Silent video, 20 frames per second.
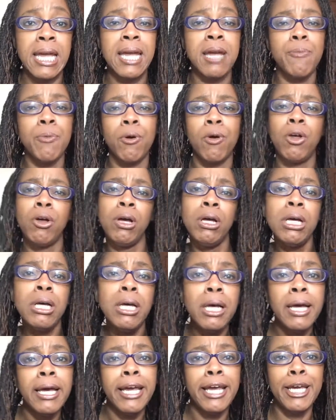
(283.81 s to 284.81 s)
April,
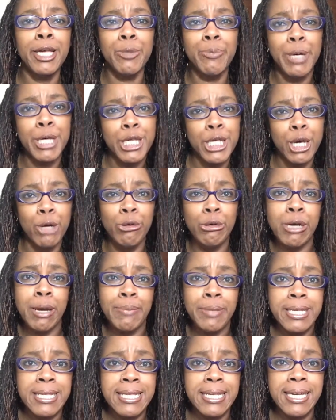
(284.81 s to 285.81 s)
here's my show, you
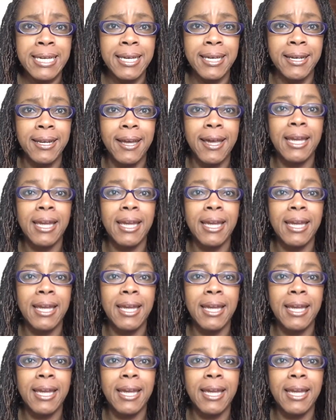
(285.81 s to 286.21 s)
coming to see it?